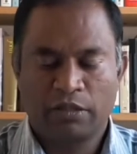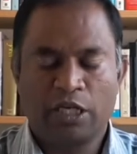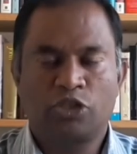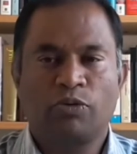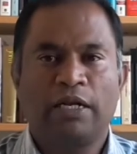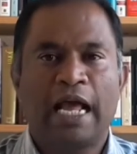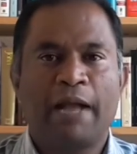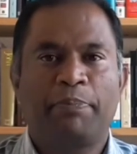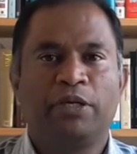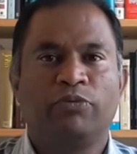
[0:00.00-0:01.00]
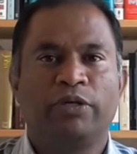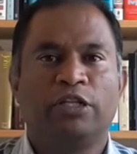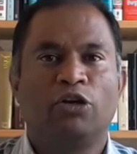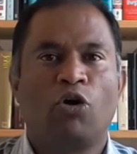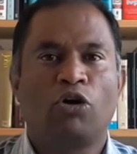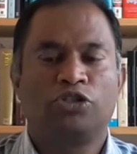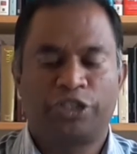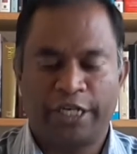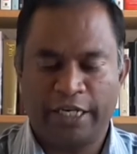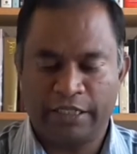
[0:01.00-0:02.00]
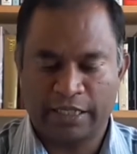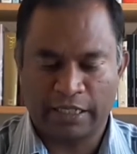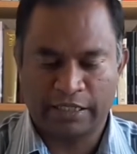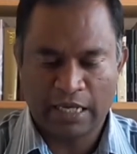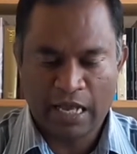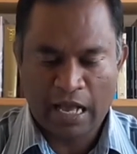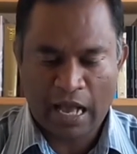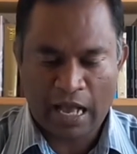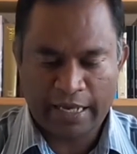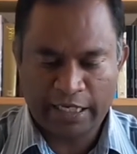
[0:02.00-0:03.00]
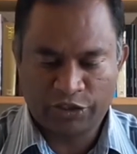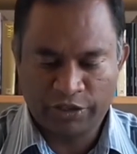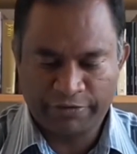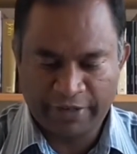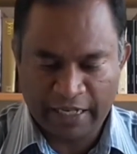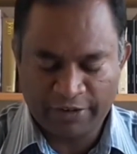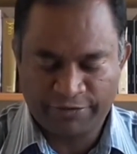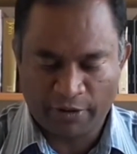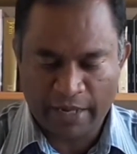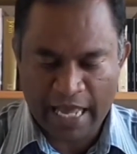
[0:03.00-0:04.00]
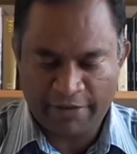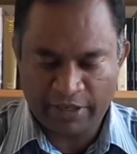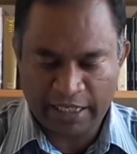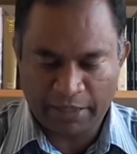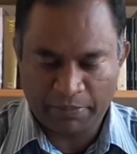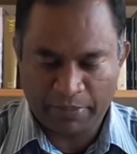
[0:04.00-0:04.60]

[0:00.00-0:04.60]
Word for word: This will happen when the Lord Jesus uh, is revealed from heaven in